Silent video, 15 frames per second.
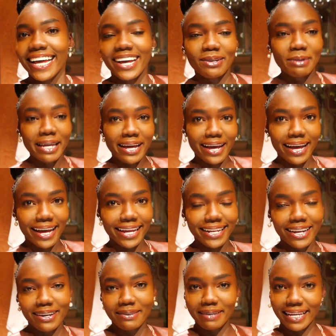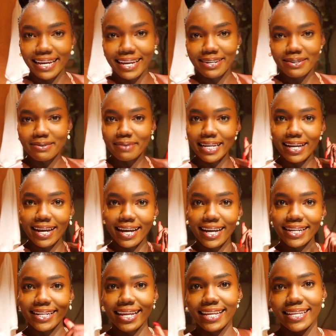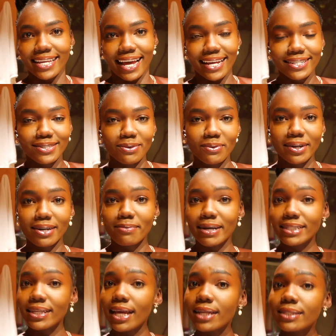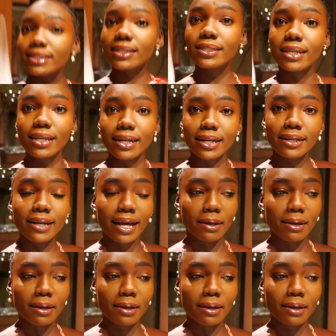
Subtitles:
Oh my God, oh my God, oh my God. Yeah, so we're about to head to dinner.